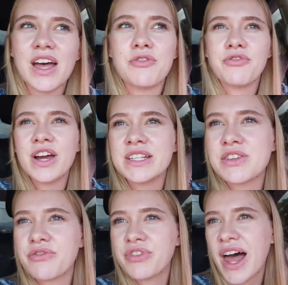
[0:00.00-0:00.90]
Afraid
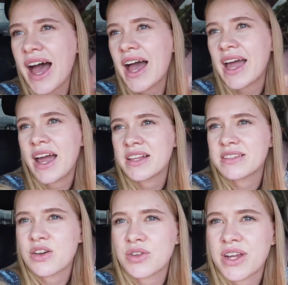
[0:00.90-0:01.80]
to fly,
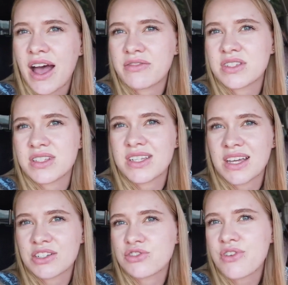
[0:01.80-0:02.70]
and so they have to
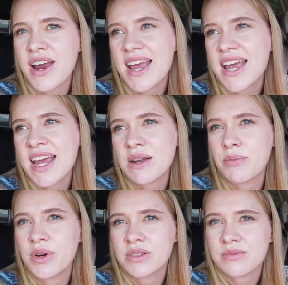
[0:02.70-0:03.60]
take
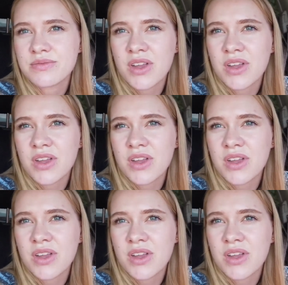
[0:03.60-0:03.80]
train. But